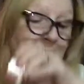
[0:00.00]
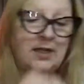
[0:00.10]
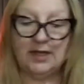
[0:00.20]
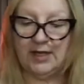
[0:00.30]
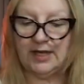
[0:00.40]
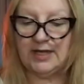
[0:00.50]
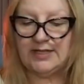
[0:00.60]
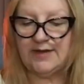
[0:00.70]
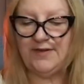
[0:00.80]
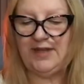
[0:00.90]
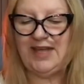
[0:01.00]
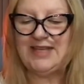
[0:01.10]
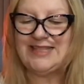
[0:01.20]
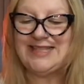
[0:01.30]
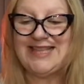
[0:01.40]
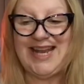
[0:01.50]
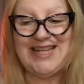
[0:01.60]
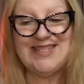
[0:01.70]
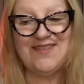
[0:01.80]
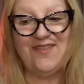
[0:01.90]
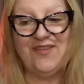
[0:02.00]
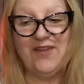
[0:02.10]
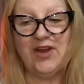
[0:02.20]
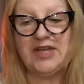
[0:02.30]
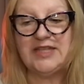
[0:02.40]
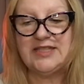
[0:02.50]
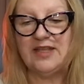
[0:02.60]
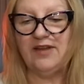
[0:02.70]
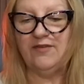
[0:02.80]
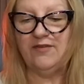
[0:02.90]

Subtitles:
Yeah, it definitely has a scent. It's a very slight,